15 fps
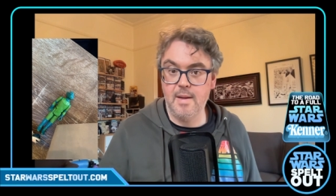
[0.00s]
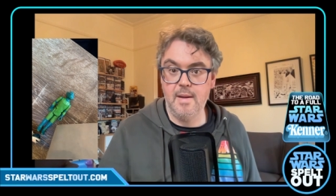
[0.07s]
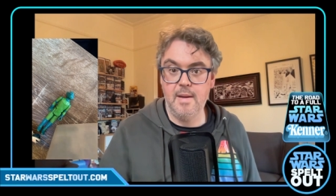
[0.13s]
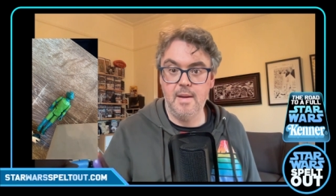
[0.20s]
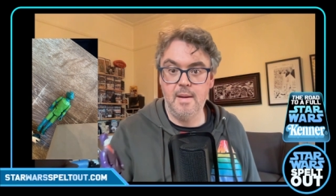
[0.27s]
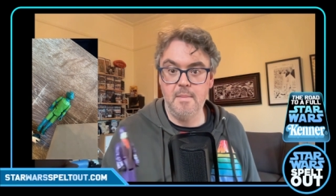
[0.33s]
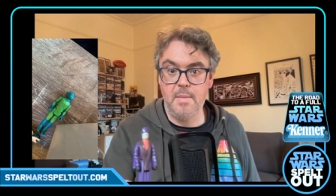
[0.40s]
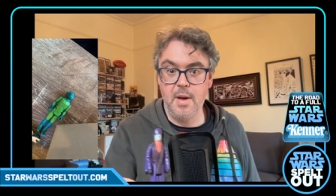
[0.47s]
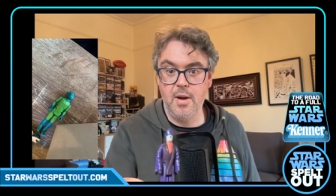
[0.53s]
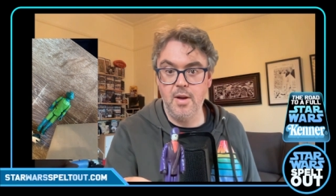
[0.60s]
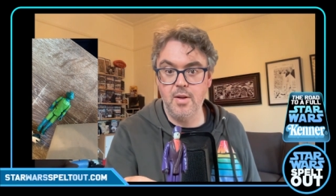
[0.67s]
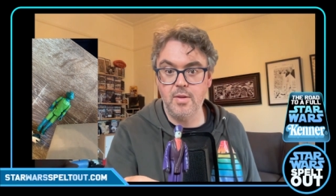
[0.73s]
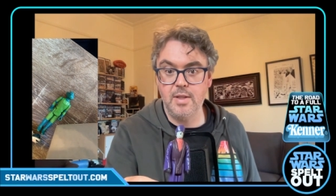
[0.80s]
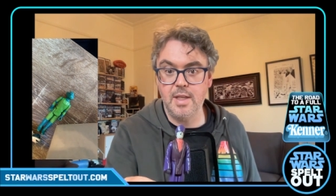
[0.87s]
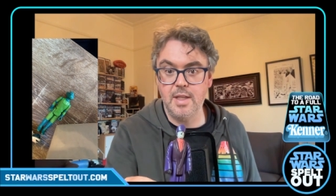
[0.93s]
Imperial
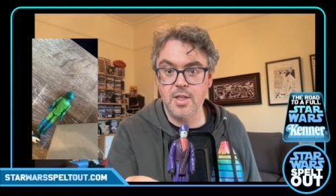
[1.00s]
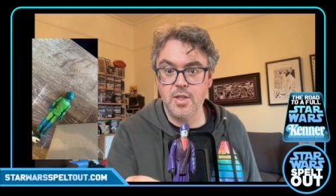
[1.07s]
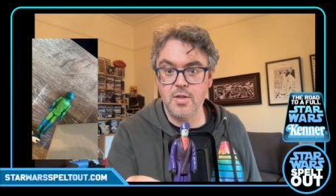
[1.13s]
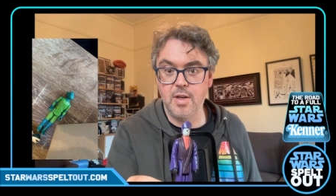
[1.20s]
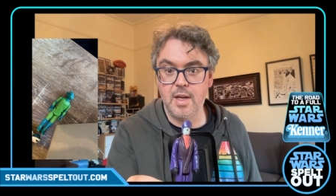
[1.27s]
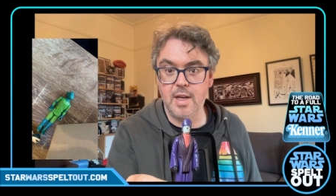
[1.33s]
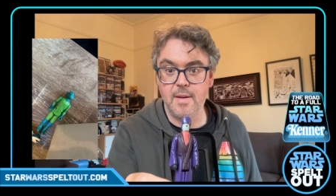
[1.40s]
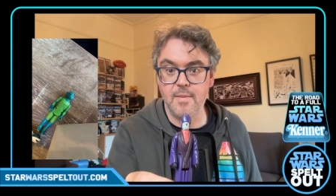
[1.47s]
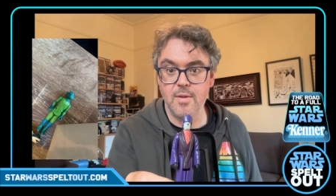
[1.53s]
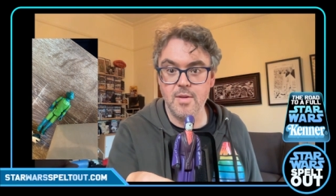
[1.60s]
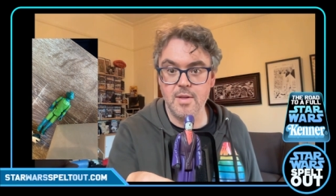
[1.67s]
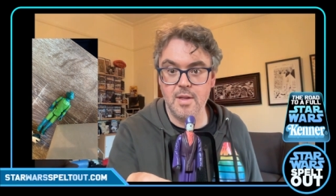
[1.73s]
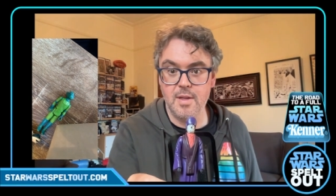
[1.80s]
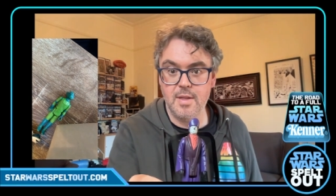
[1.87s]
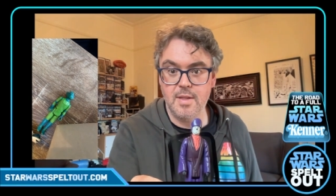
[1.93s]
Dignitary, who's
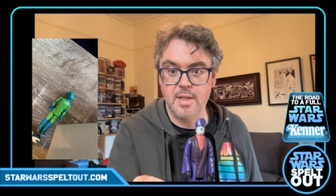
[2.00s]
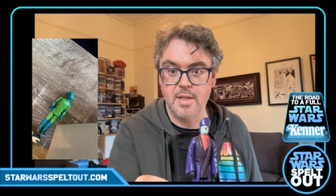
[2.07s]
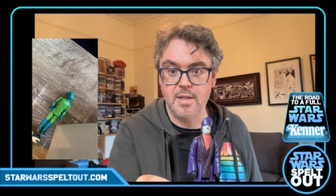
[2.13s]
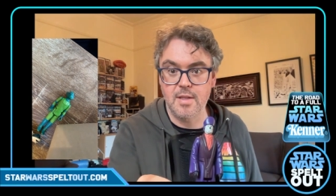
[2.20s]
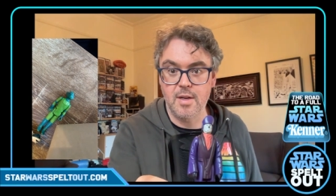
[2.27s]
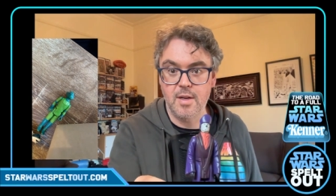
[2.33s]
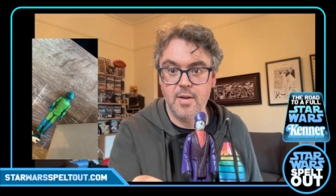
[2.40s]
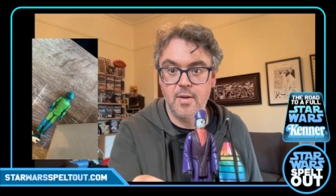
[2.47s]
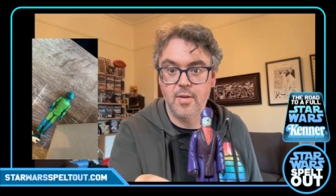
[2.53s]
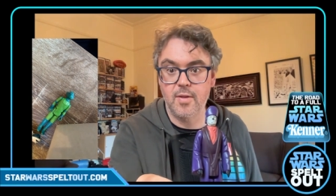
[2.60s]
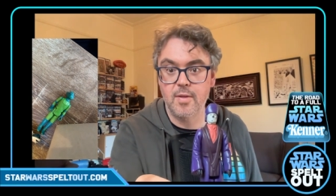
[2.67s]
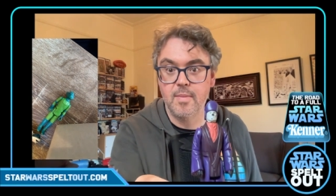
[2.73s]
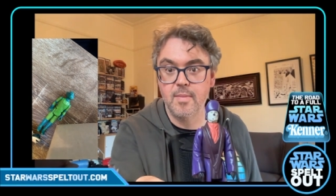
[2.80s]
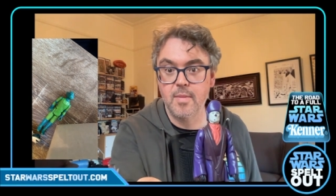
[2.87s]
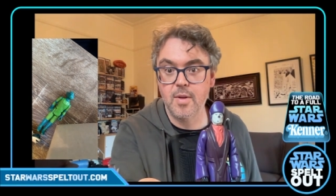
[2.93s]
lost his nose.
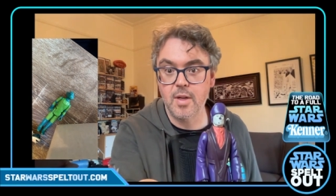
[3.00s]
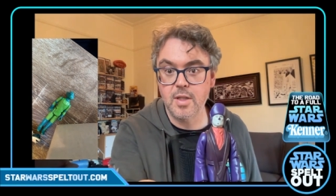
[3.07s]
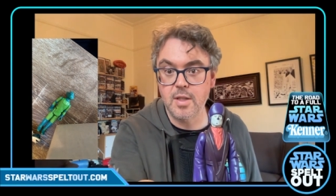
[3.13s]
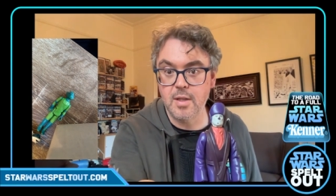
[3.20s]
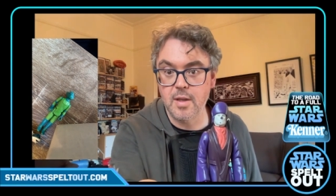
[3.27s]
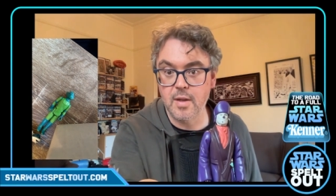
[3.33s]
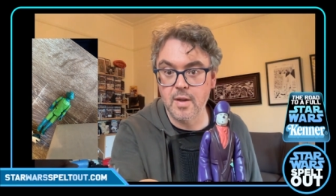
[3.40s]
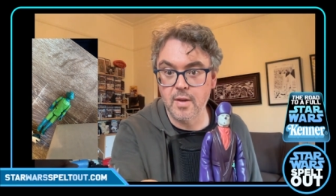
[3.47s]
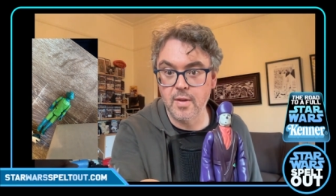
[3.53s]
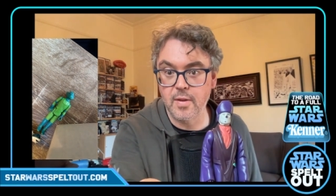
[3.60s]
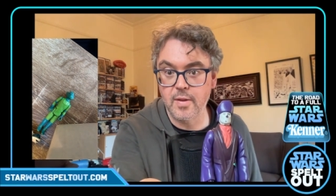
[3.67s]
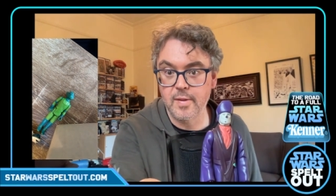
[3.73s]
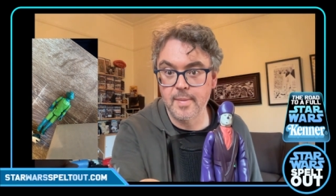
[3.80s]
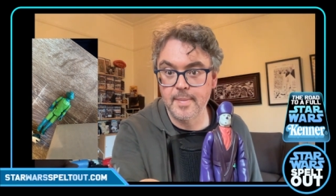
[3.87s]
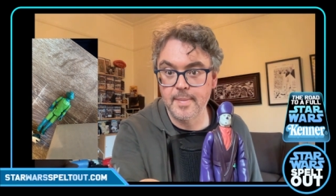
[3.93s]
Got your
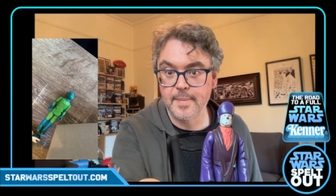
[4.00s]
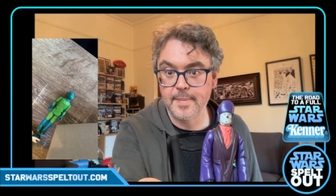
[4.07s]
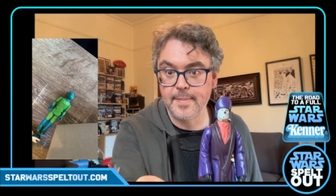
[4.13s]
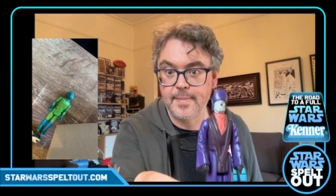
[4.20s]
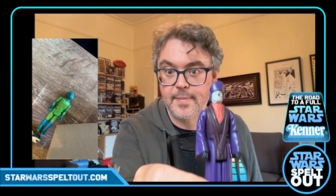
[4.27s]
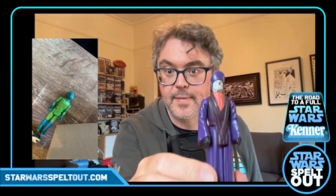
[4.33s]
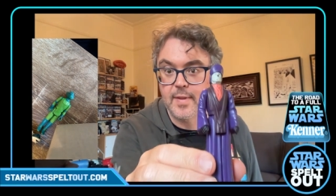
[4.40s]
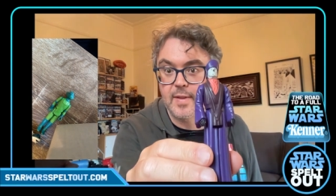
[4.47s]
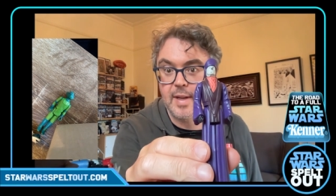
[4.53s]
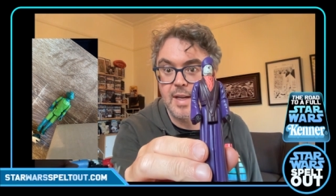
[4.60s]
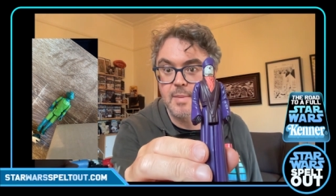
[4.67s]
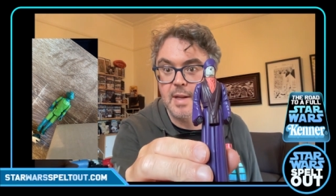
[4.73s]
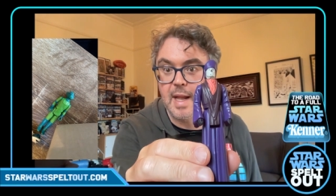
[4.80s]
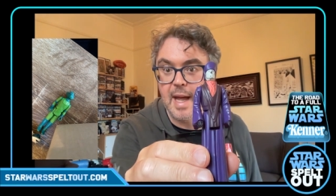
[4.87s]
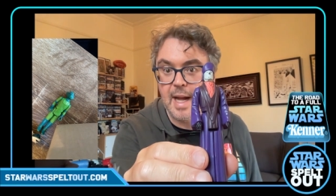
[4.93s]
nose. Seen a
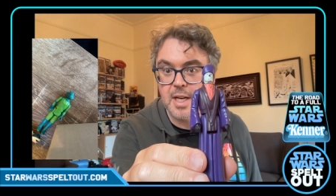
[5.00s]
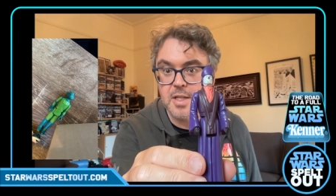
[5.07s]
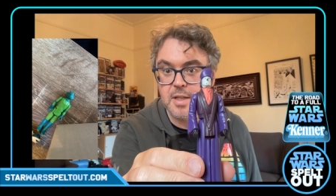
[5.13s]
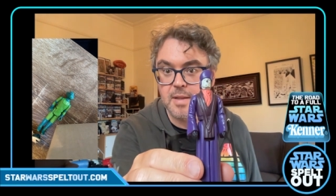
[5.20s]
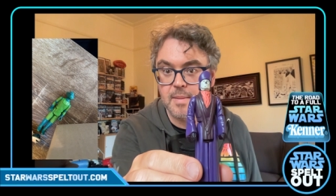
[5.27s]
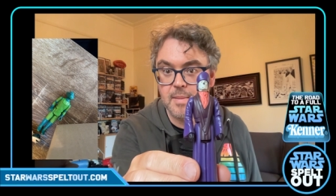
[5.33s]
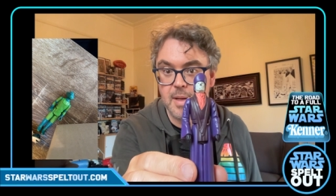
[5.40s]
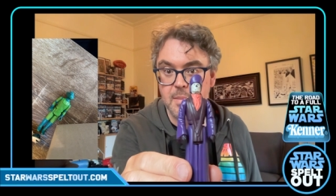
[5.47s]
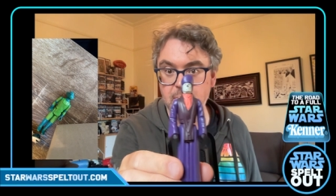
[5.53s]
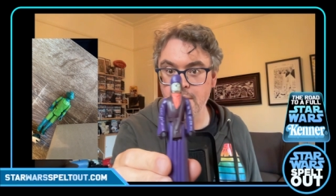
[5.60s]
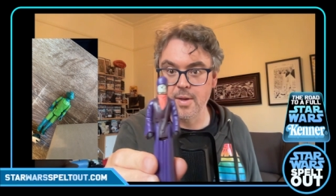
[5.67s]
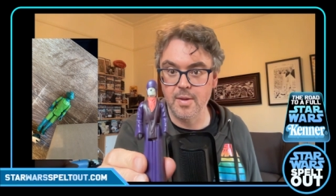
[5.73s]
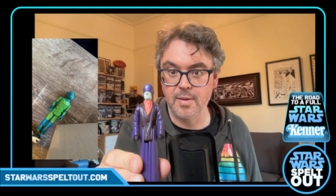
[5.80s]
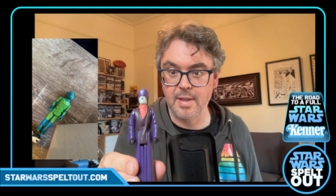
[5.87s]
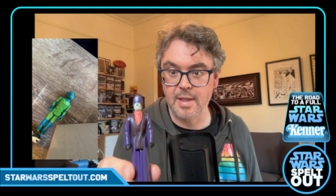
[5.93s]
bit of action,
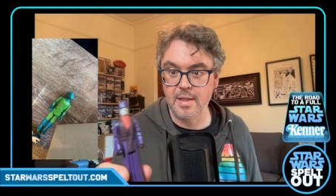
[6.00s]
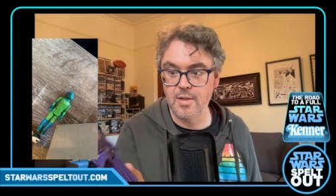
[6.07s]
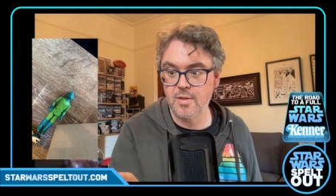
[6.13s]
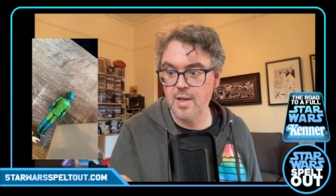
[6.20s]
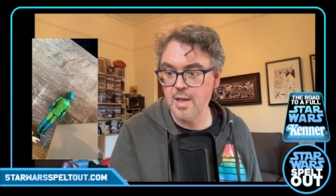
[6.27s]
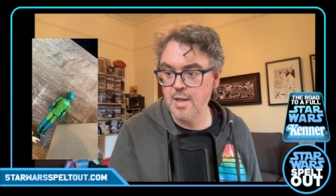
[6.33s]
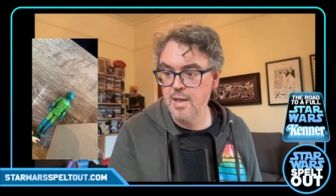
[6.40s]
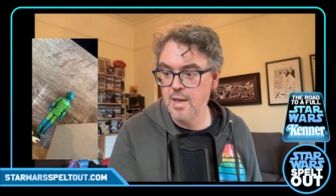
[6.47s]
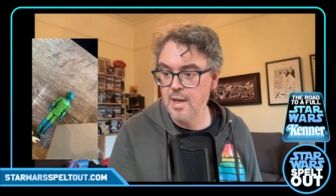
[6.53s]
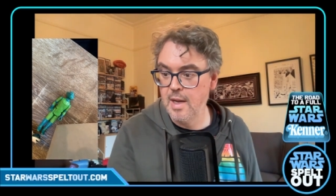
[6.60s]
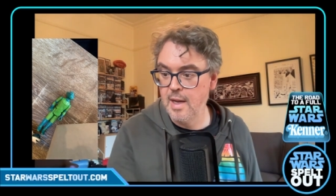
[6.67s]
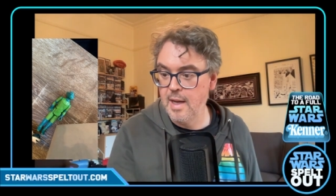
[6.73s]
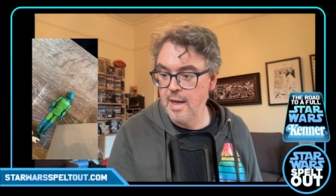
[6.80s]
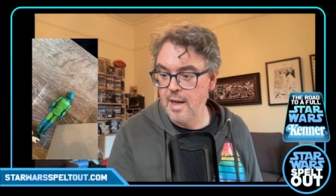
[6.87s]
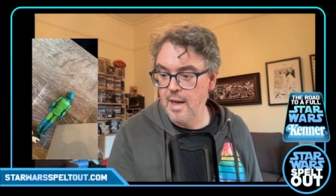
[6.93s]
Imperial Dignitary.
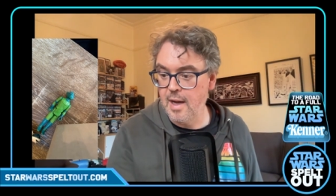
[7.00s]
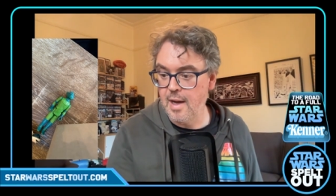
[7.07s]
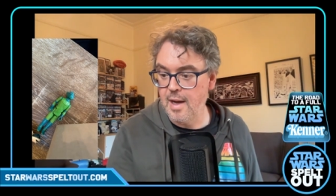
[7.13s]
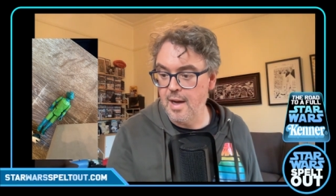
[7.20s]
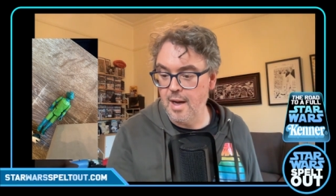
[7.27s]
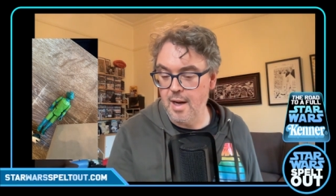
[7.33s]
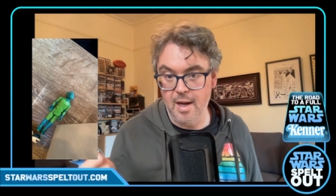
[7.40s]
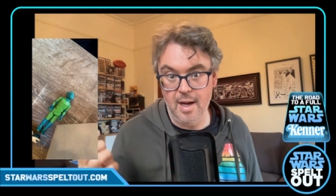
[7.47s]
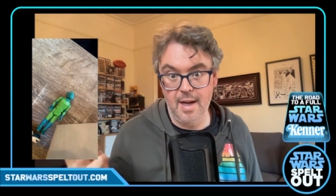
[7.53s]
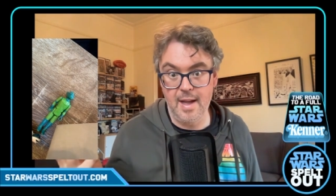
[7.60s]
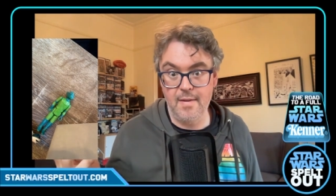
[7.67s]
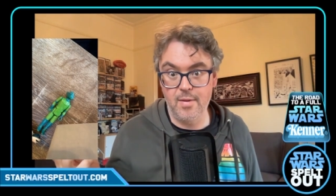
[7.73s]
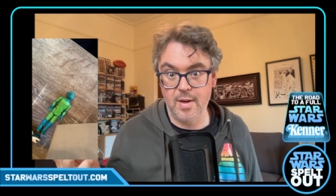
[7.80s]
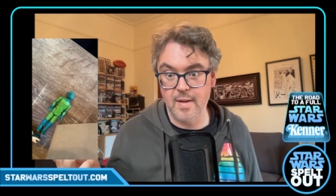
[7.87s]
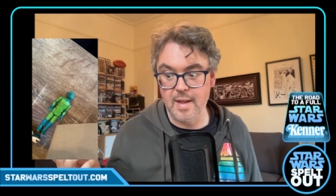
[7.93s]
I have
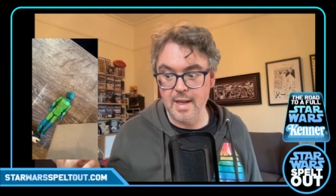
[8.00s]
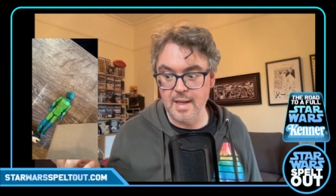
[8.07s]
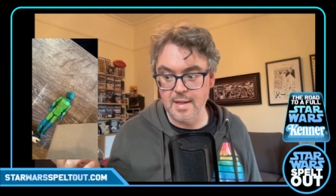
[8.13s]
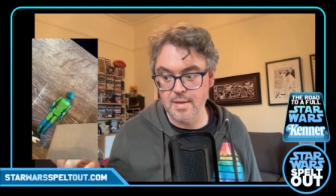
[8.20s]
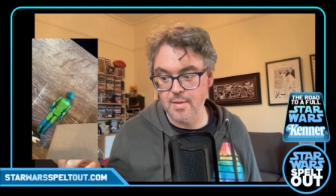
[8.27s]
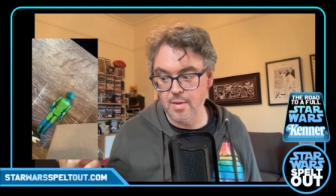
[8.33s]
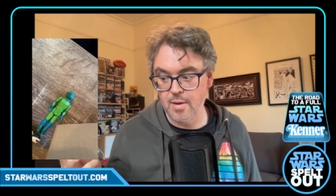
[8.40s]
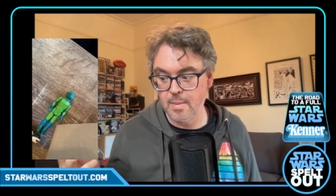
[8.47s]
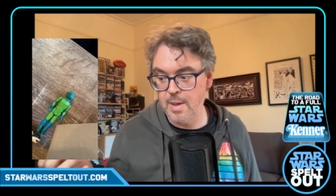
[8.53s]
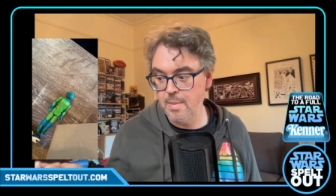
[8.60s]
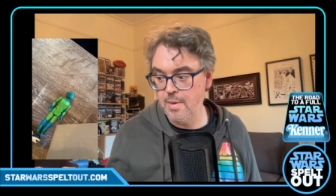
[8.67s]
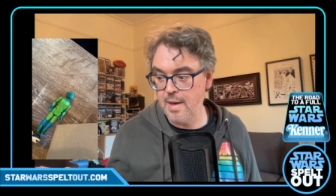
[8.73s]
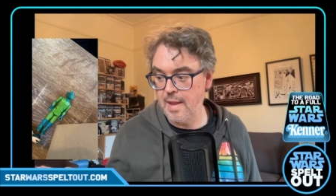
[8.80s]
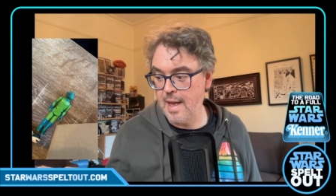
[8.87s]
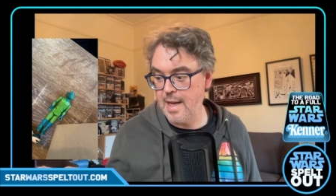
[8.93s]
one of these, or my
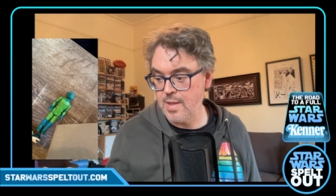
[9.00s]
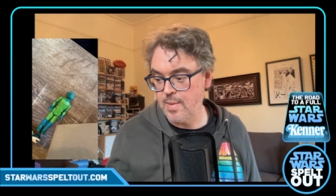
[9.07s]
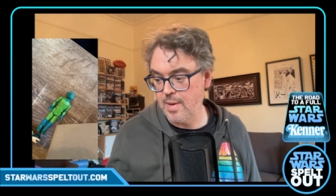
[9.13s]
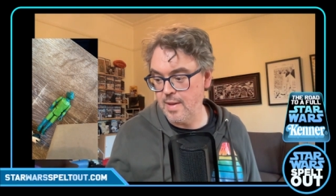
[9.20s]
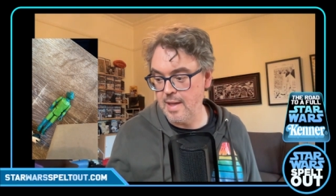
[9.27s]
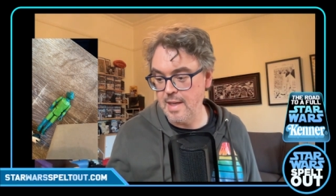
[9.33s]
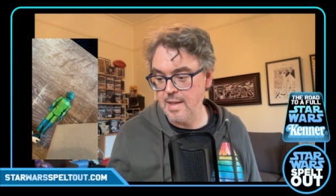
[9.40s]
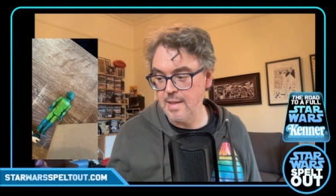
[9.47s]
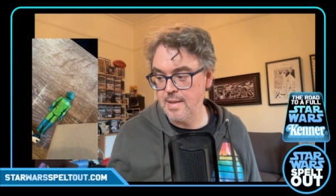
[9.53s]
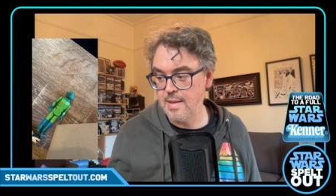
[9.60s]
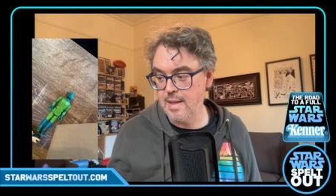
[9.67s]
brother has one of these.